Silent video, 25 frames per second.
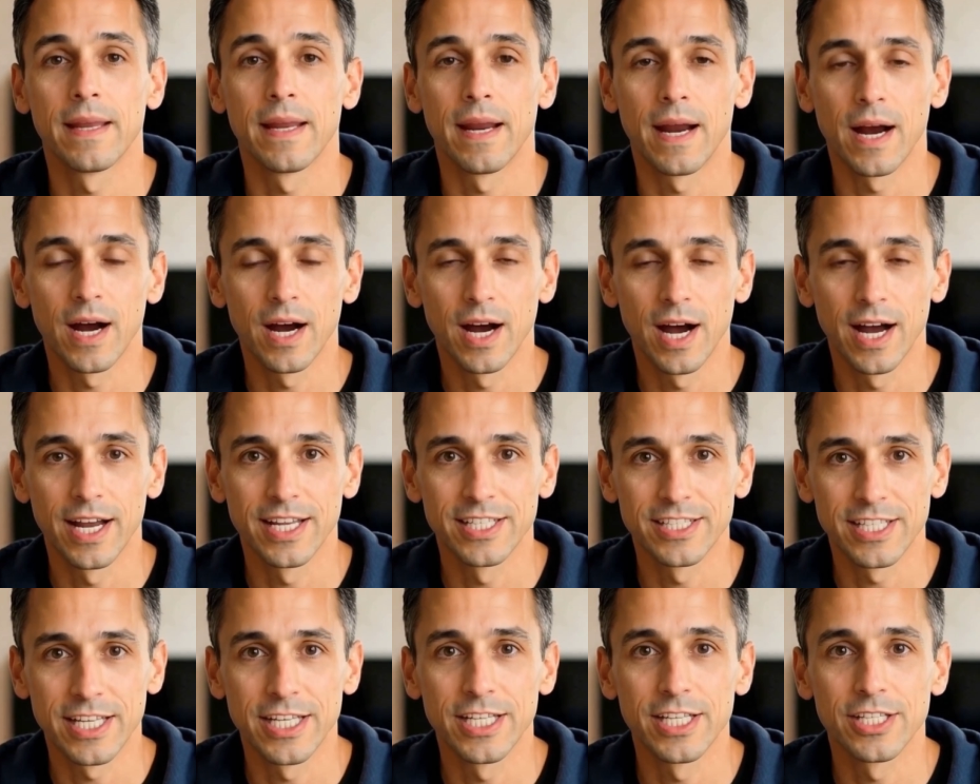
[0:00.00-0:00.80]
A
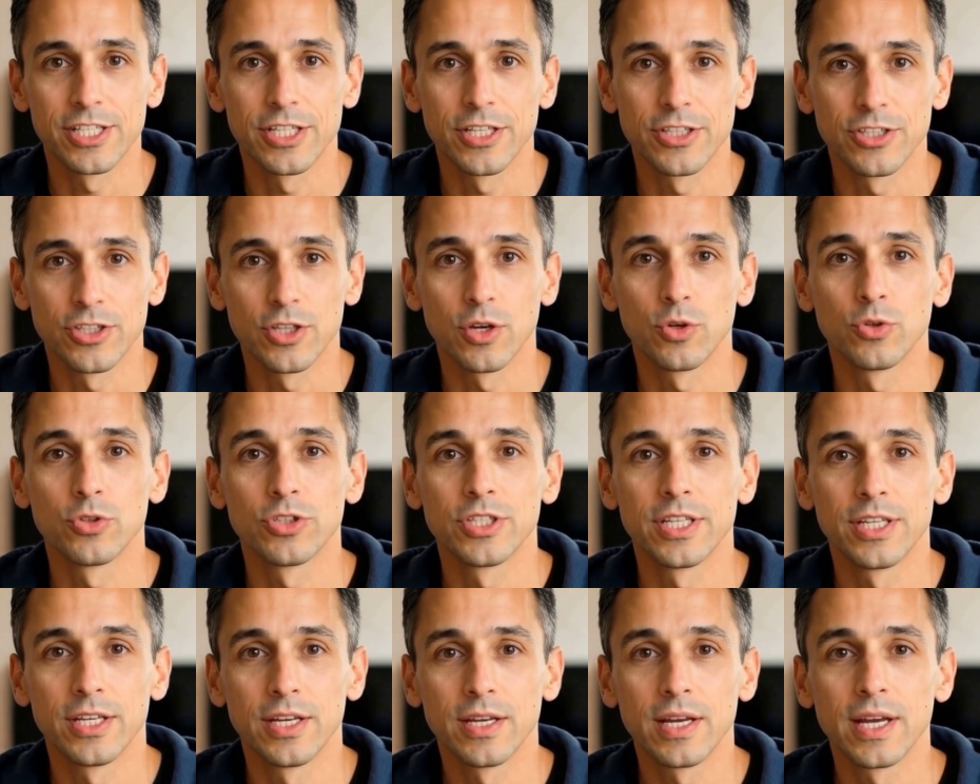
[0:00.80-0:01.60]
high-ticket
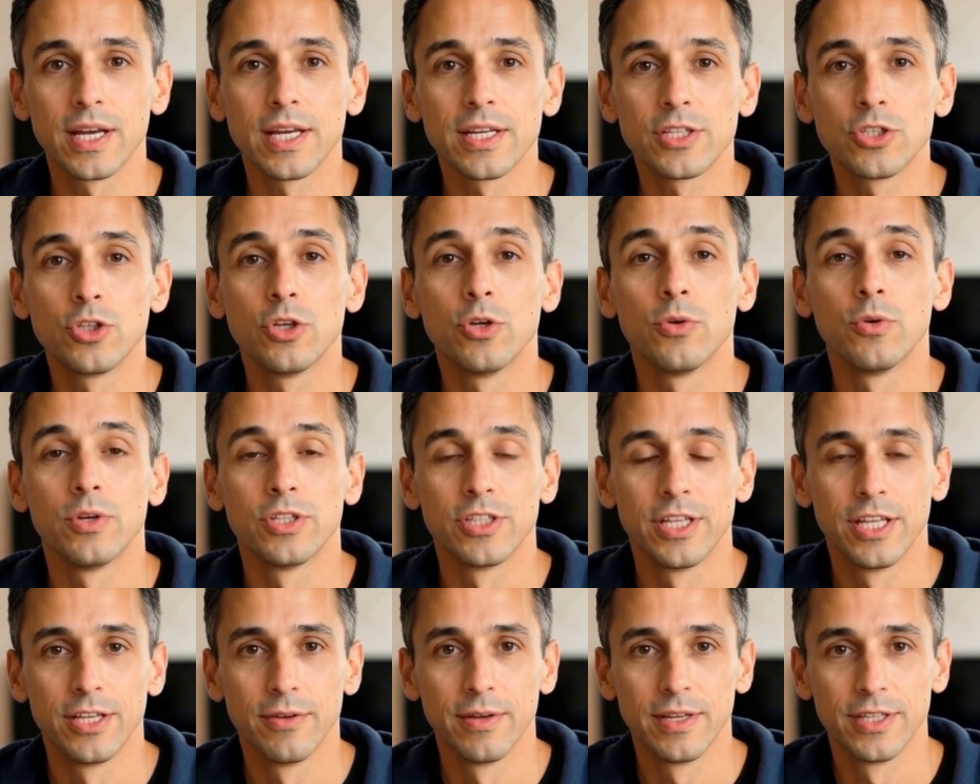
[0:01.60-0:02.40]
consulting client should
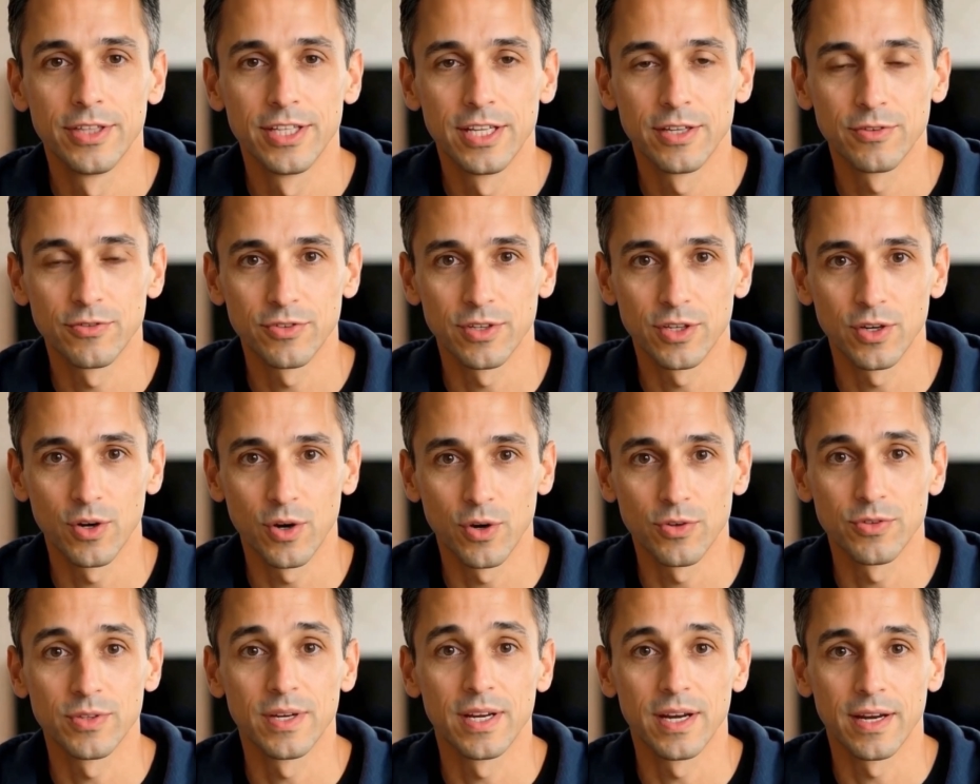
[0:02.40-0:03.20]
receive a different
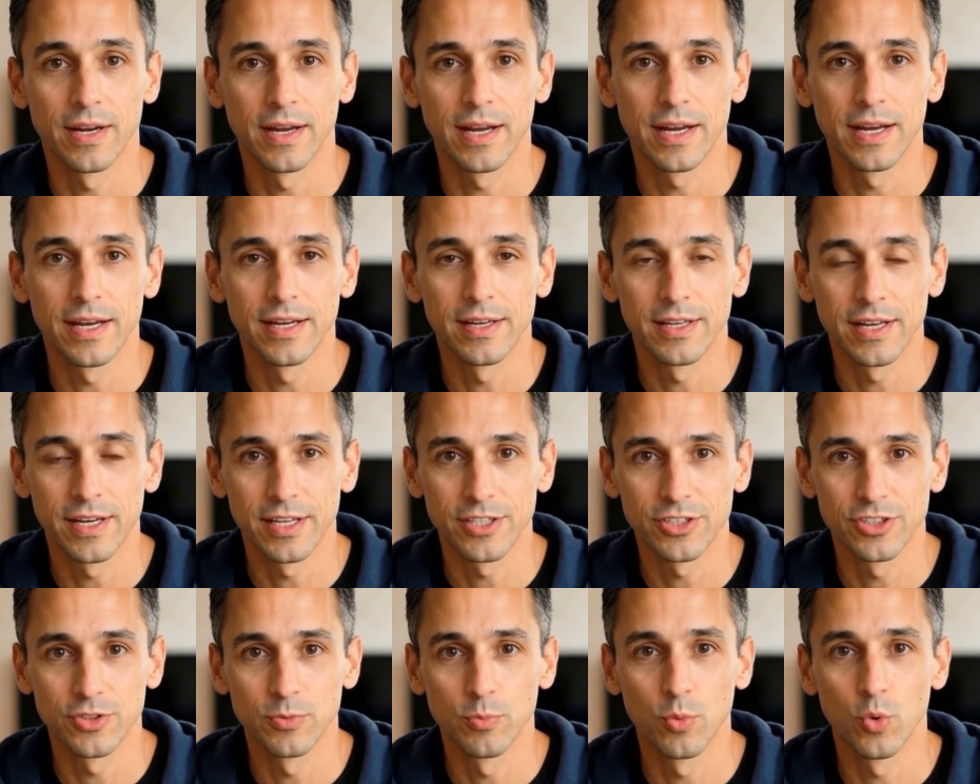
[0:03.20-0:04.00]
offer than a
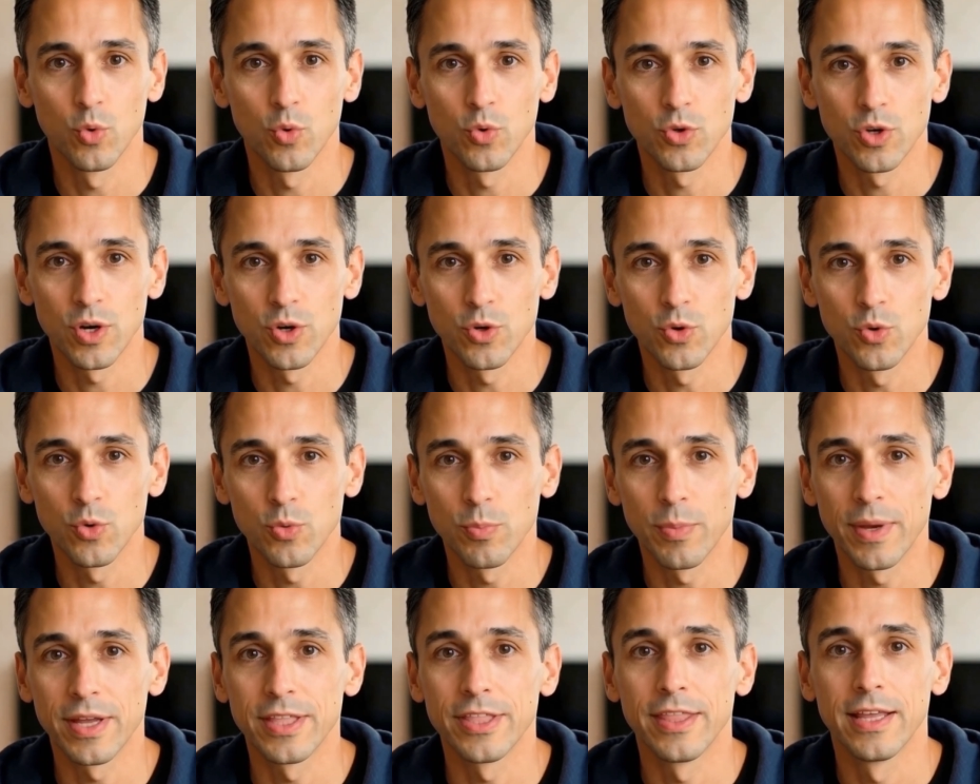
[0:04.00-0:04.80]
small local
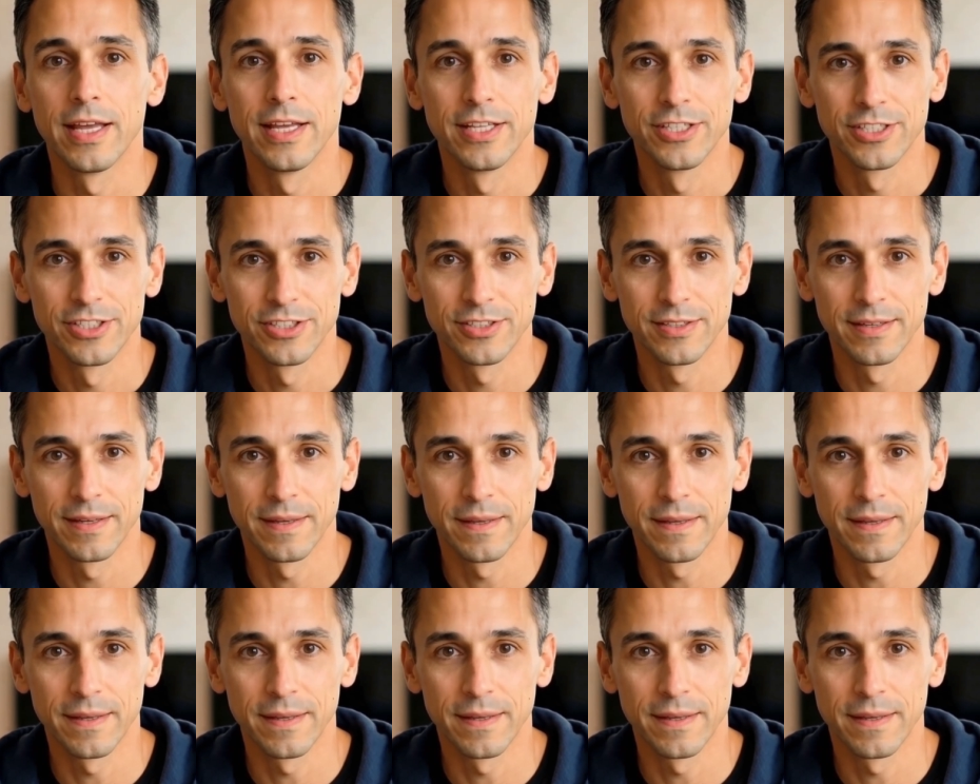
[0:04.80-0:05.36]
business.